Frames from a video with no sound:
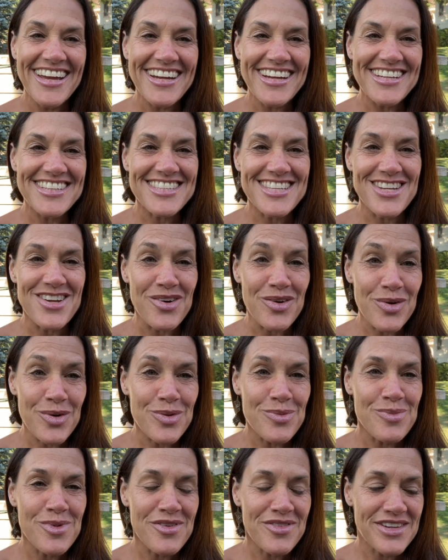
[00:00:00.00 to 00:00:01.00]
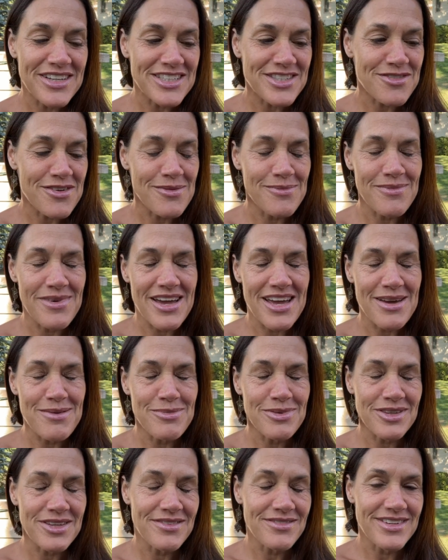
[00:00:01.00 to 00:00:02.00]
It's an old movie. It's from, I
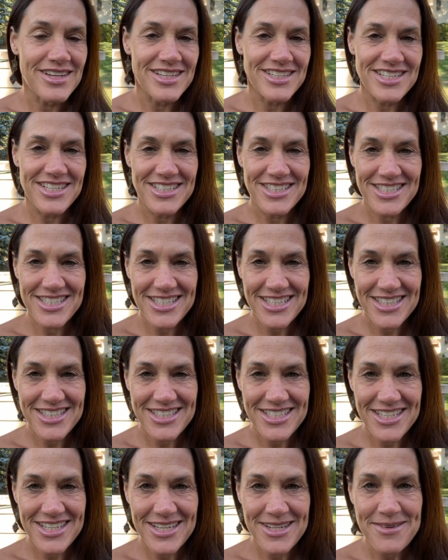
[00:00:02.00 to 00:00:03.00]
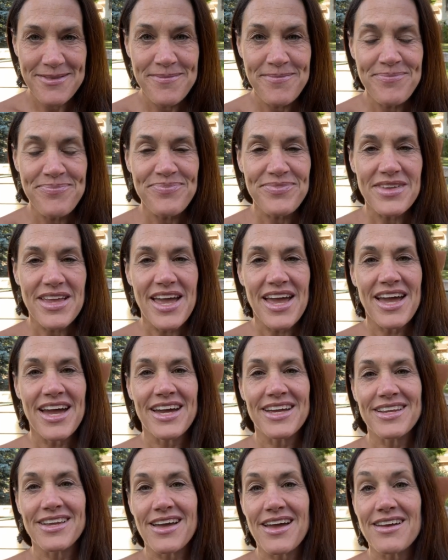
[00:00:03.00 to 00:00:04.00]
believe, 1960.
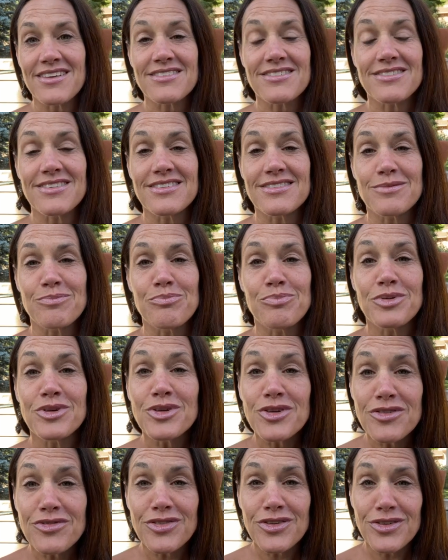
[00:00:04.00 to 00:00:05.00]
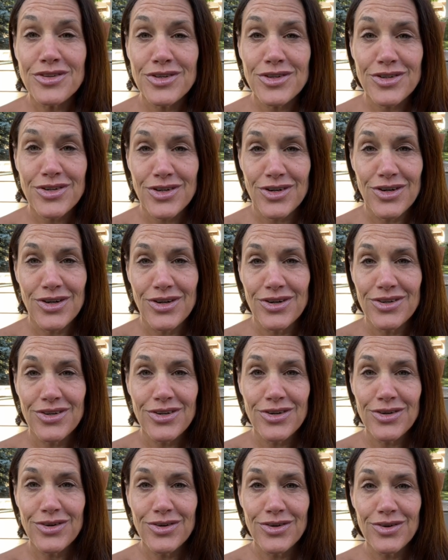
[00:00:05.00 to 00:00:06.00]
And it's this beautiful little girl
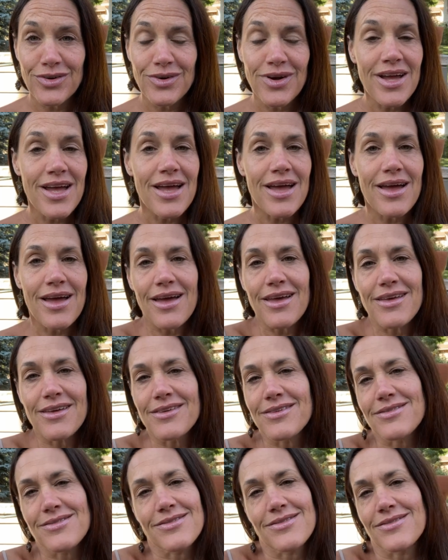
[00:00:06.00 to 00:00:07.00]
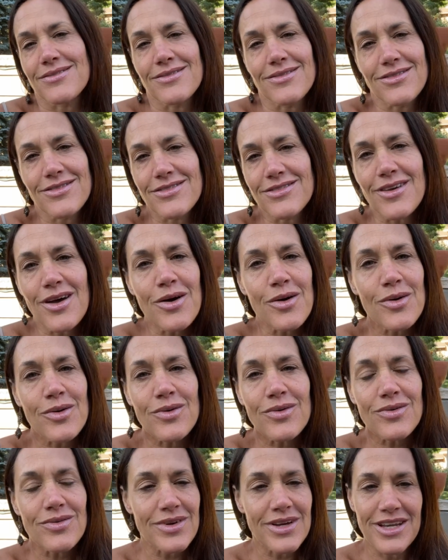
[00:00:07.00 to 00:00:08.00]
who is
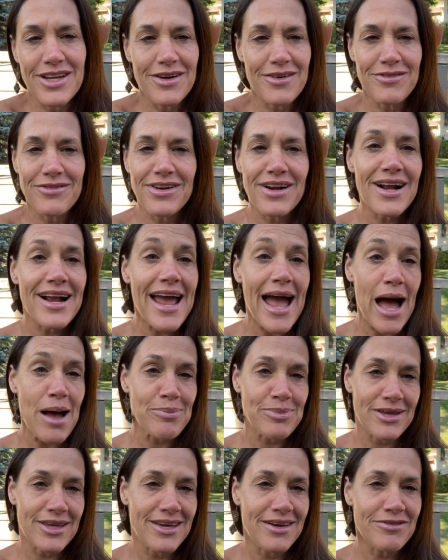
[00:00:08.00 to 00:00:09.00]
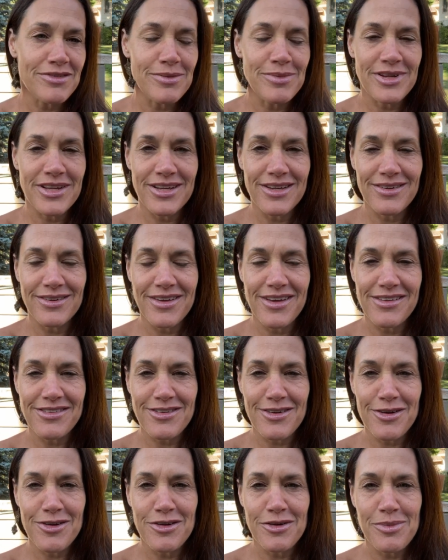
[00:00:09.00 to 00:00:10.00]
so, you know, very happy. Everybody has
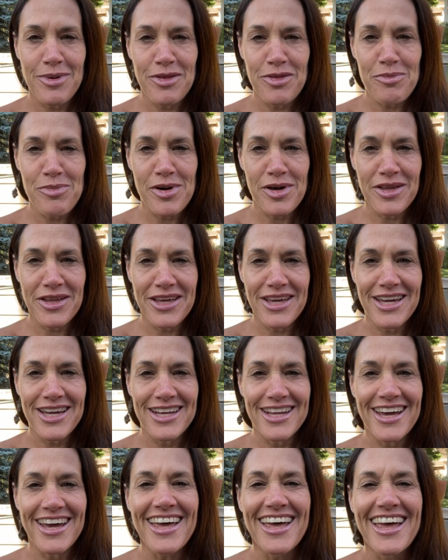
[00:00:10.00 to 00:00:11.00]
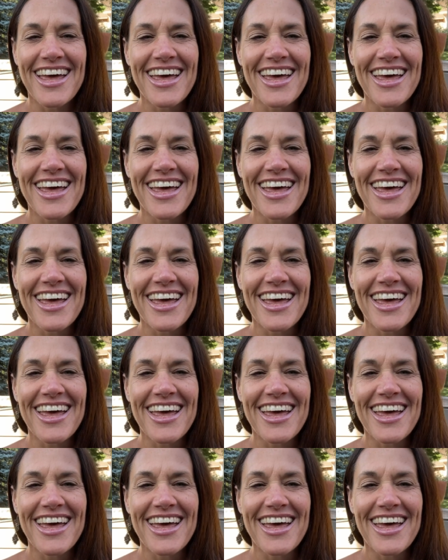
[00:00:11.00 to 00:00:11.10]
heard about the Pollyanna.